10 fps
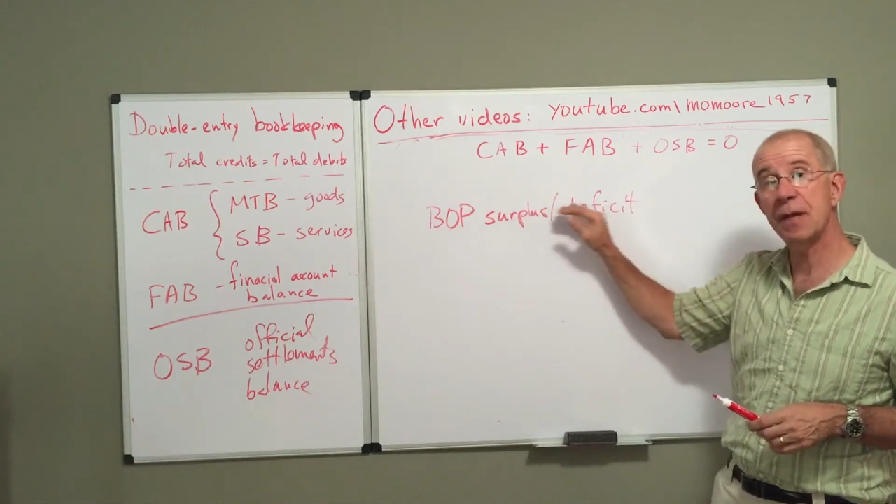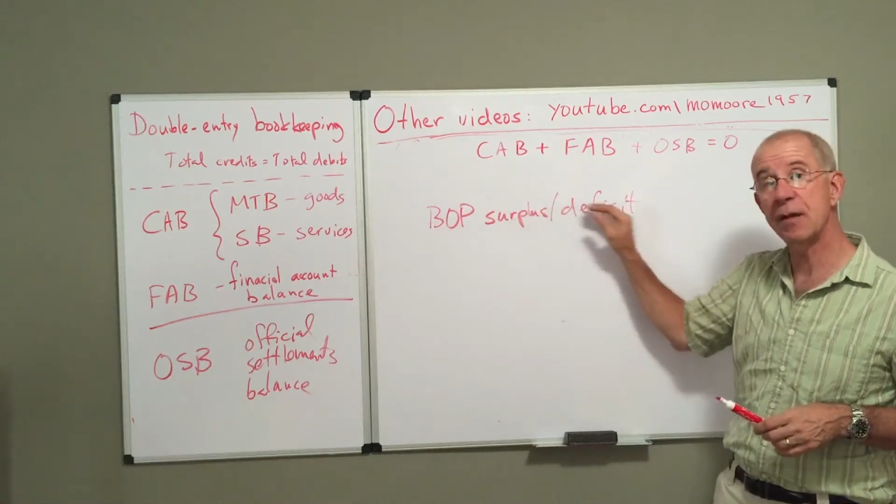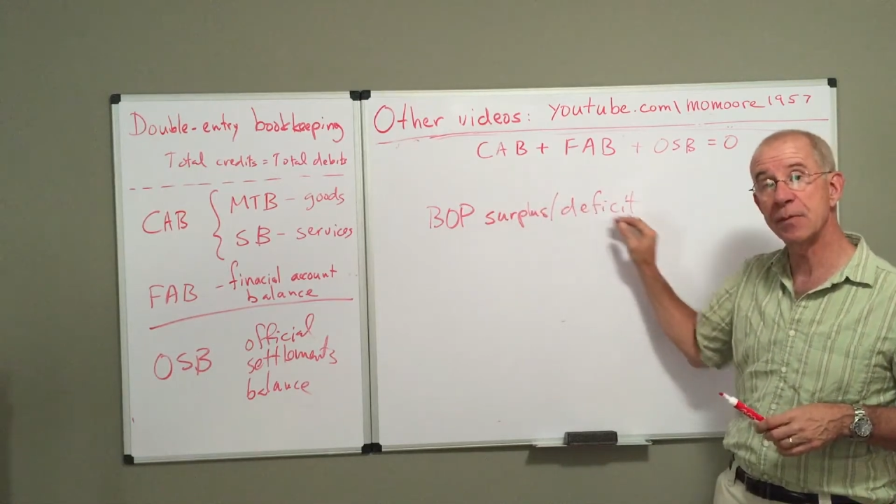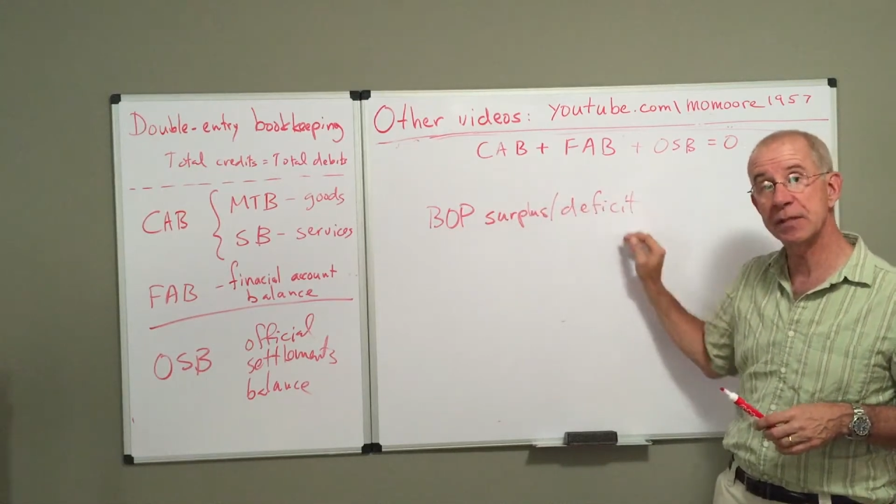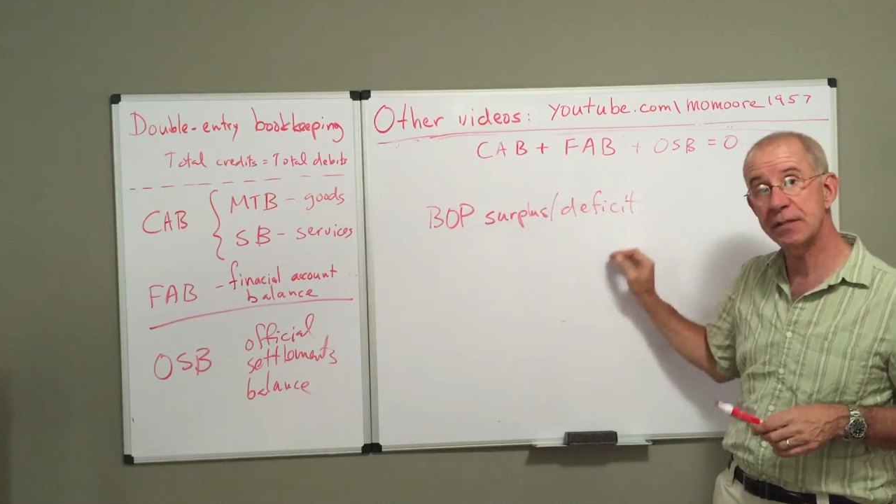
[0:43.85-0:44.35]

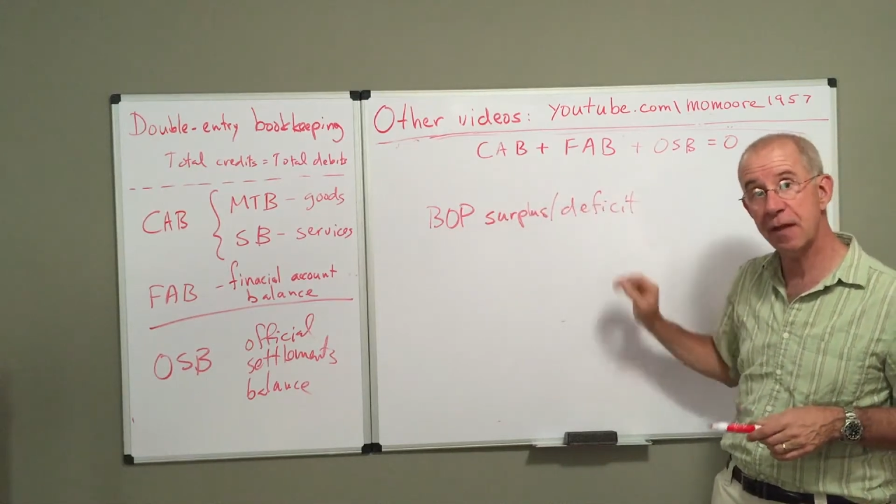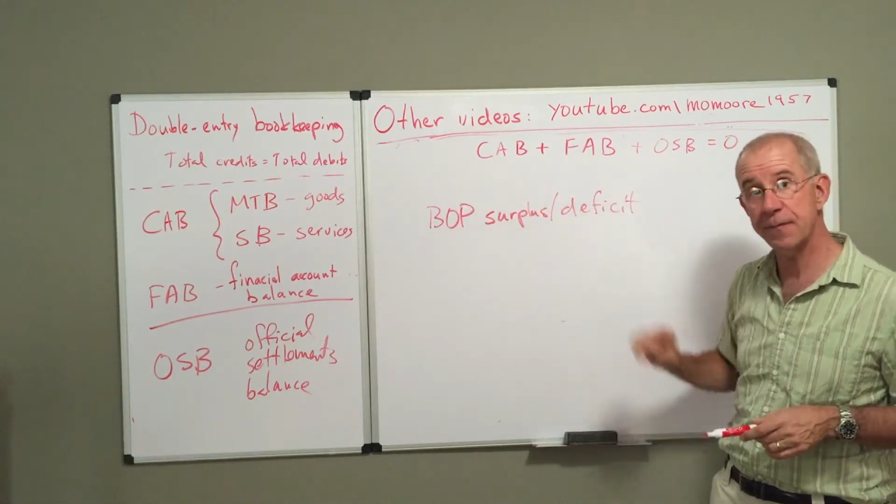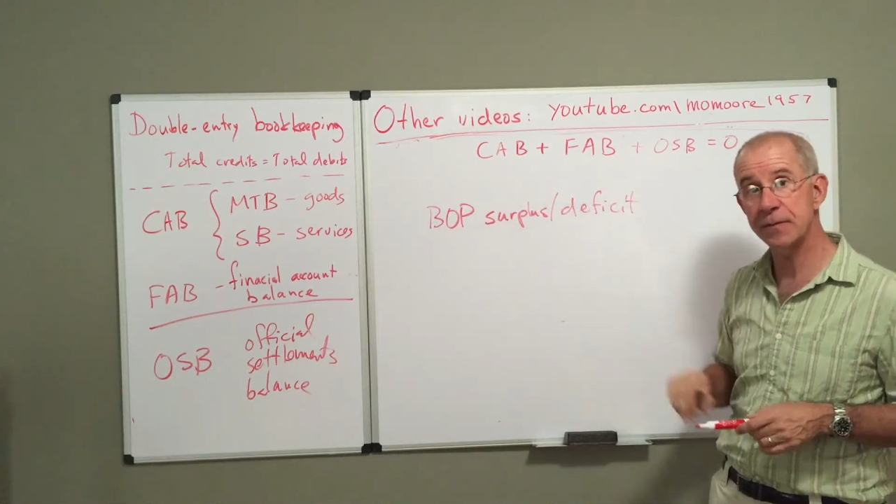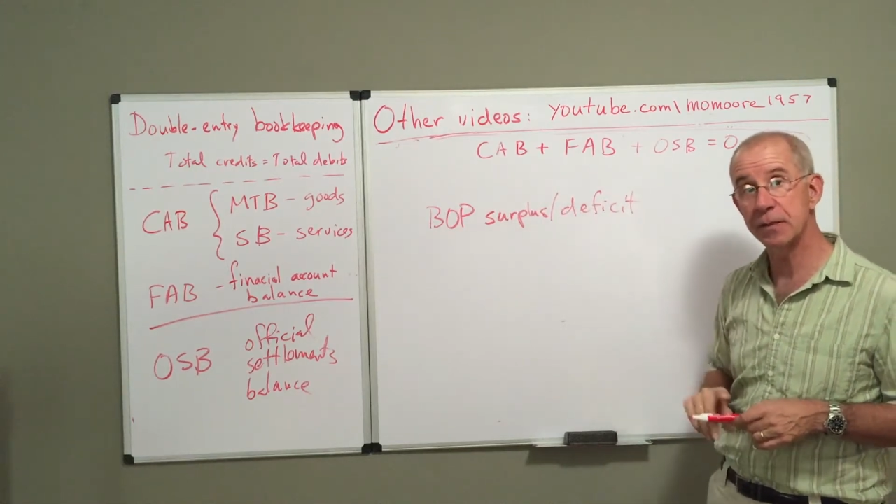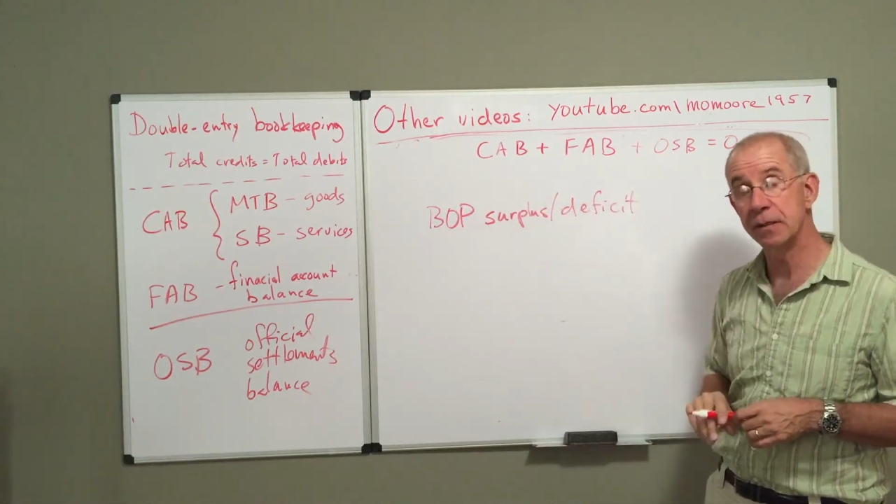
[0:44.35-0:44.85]
payments
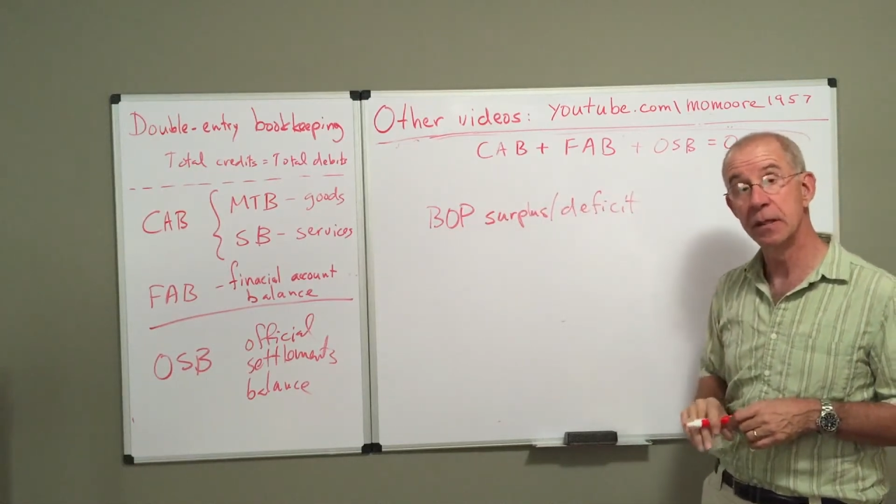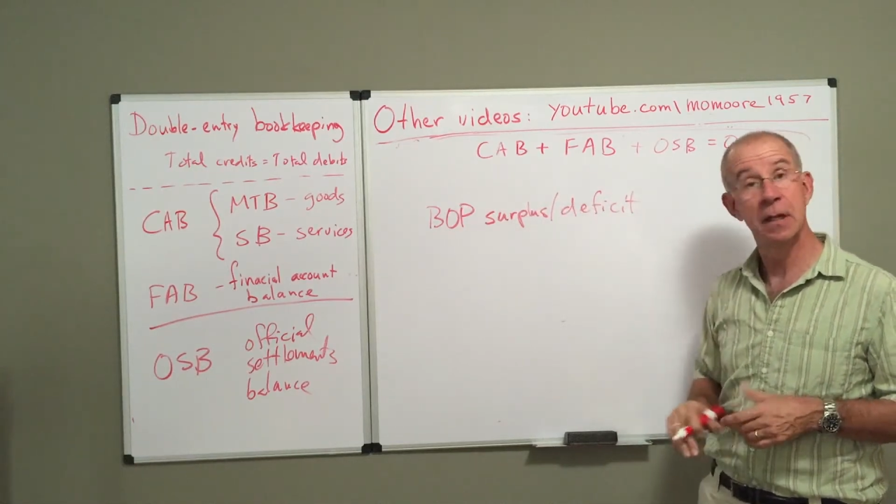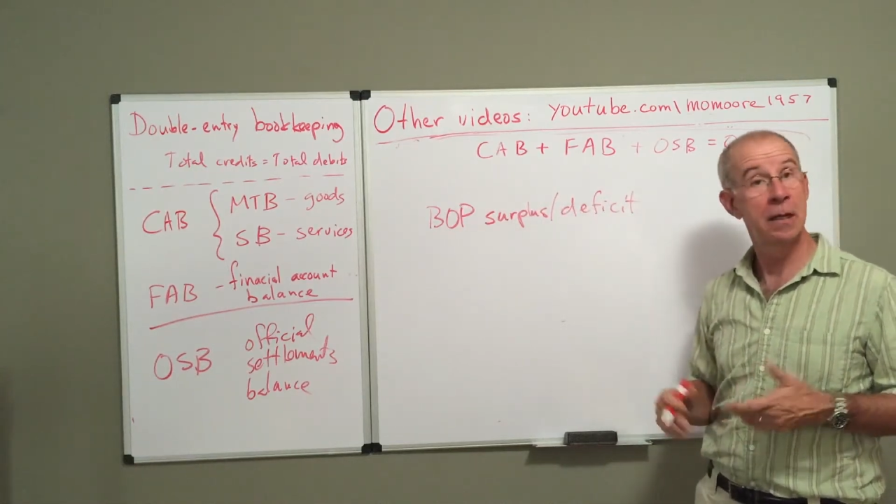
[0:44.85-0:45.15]
deficit